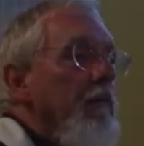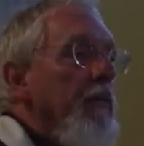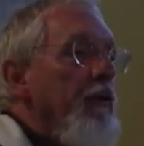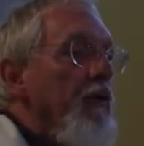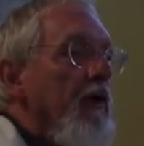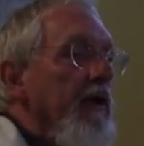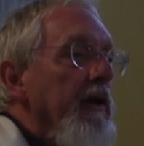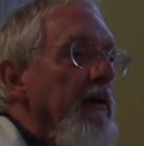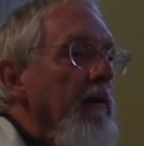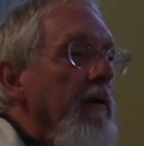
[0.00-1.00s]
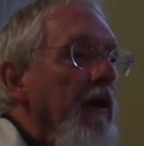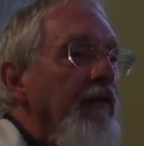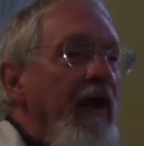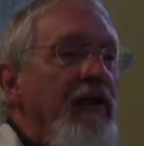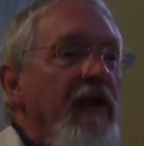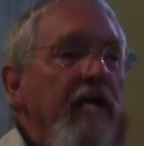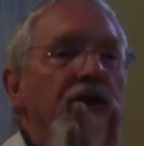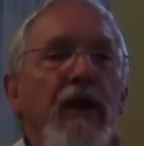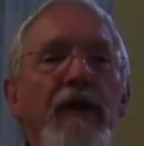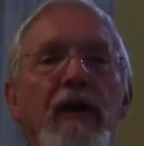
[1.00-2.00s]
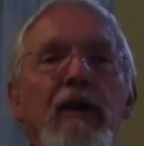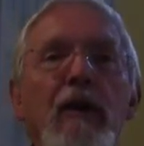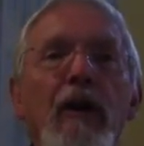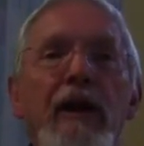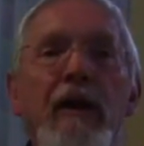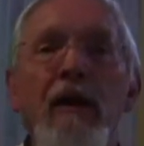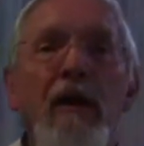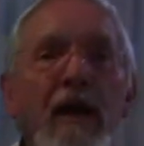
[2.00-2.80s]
mutually affecting each other like